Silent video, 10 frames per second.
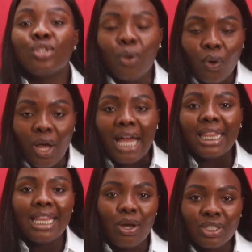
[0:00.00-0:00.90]
So,
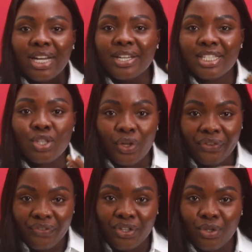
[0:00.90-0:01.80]
and now there is this
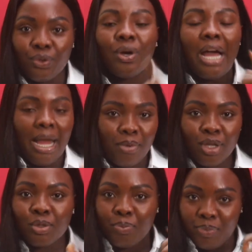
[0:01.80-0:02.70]
other video. I'm
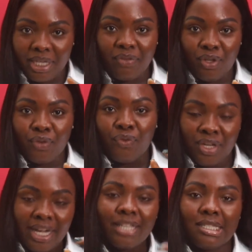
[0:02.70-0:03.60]
going to play the video for
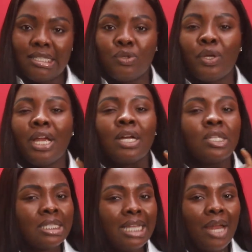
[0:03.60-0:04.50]
you guys to see so you can
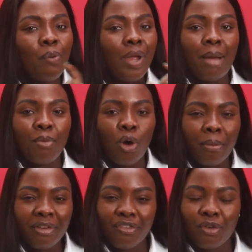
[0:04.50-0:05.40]
understand where I'm
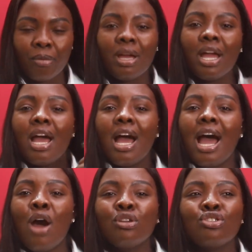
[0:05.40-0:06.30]
coming from.
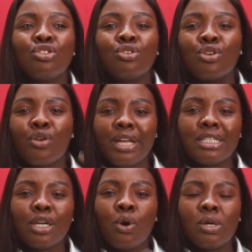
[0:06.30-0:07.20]
How do you
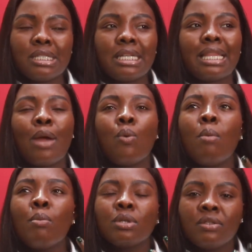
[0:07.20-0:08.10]
create a content? Like,
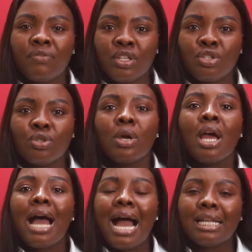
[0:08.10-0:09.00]
what motivates you?
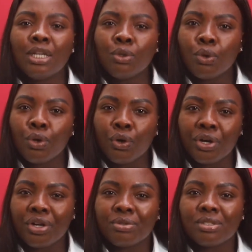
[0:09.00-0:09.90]
Are there no
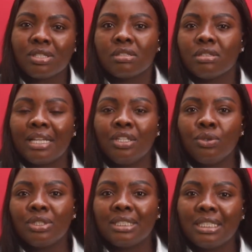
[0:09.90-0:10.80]
young girls? Are there
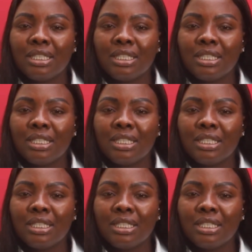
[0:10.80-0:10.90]
no